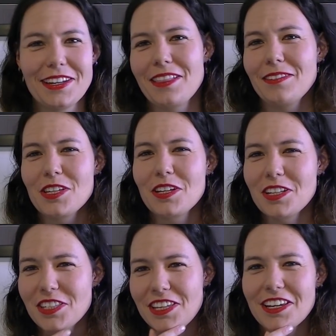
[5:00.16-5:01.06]
to
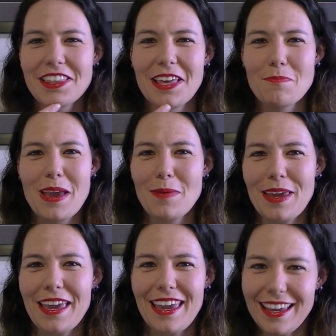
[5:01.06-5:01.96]
consider that maybe
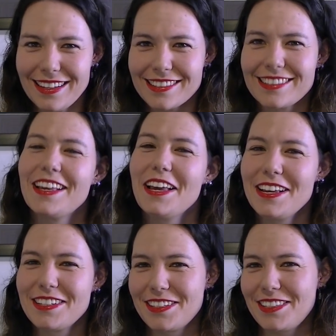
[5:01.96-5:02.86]
he is
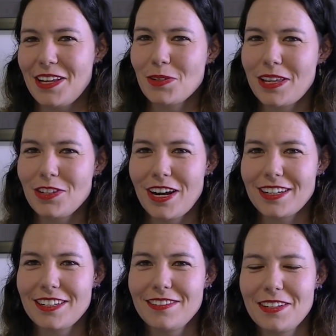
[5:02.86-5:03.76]
sexually
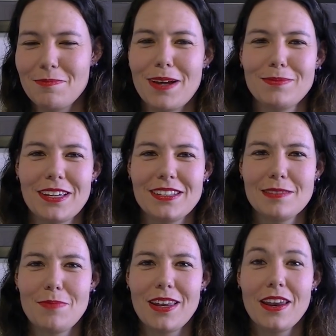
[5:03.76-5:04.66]
attracted to pumpkins.
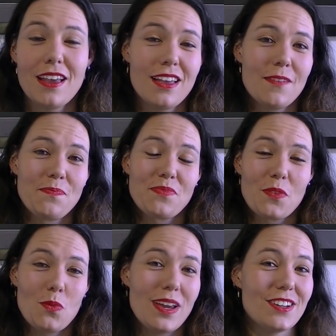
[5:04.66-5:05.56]
But
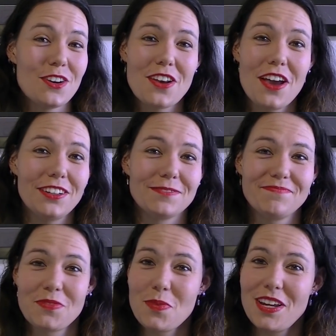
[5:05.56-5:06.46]
we don't know.
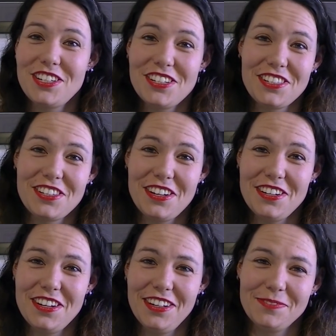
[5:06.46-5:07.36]
We just don't
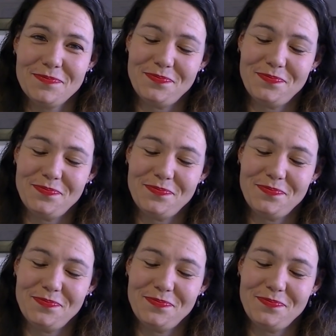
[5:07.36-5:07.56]
know.